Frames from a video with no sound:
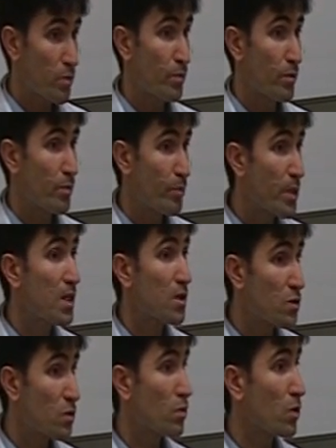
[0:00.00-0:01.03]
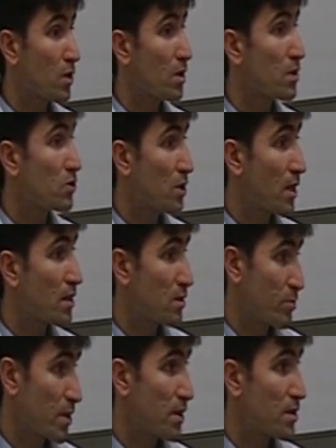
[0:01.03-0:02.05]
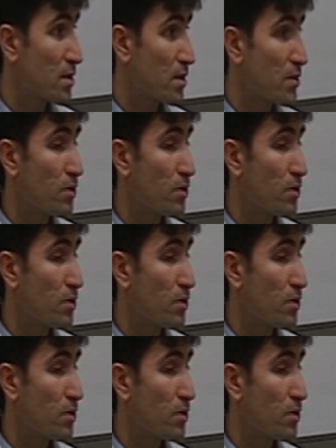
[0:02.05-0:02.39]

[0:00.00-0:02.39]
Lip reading: the biggest work in Chinese medicine,